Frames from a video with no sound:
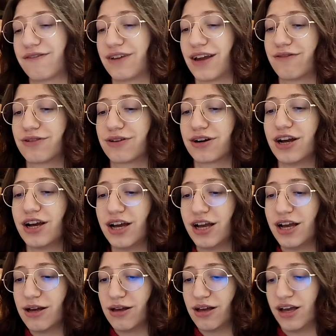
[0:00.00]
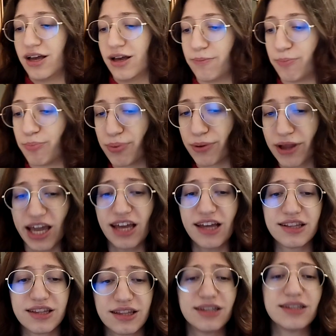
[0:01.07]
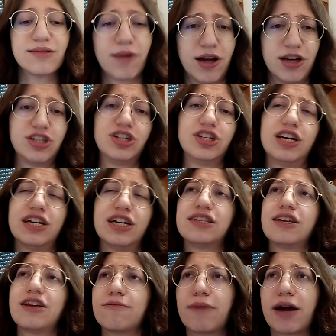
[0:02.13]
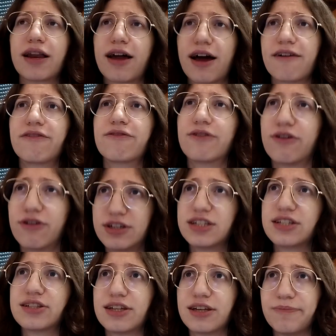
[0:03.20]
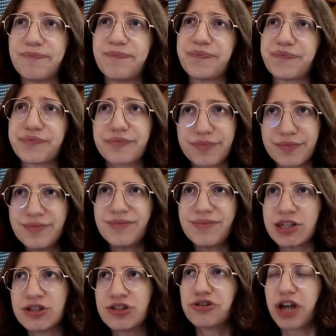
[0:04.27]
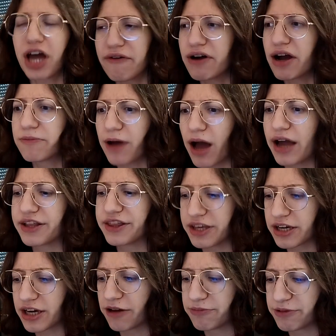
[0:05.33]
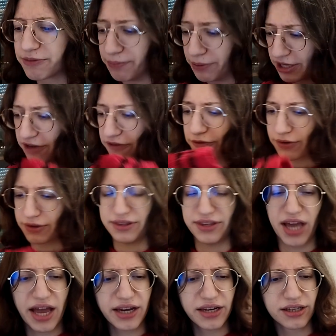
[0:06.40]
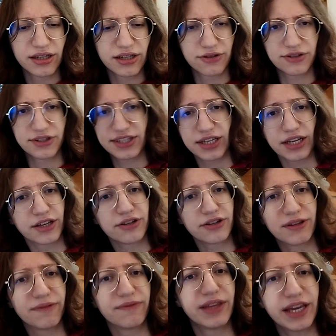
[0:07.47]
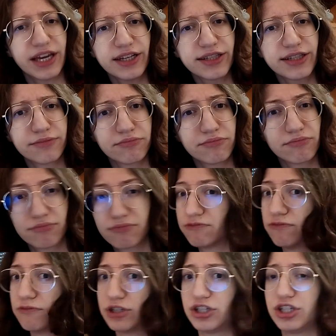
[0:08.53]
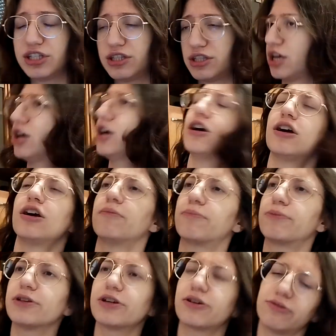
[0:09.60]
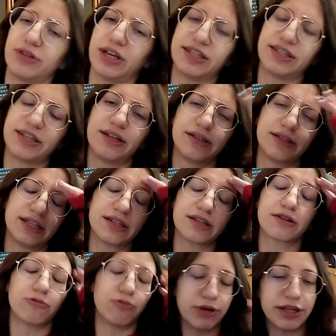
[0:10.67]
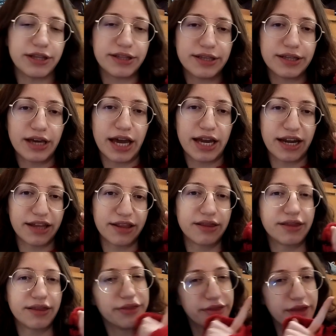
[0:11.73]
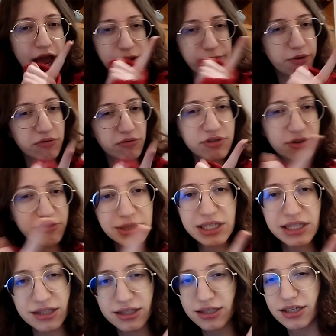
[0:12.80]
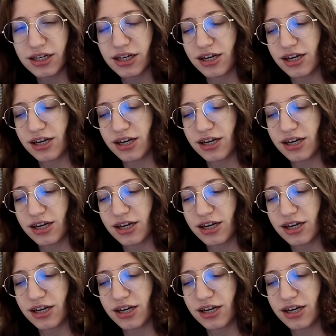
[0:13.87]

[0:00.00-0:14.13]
I have never played this much chess in my life, honestly. So now I think I've been playing for 10 consecutive days, which is pretty good. I still didn't quit, and I won't quit.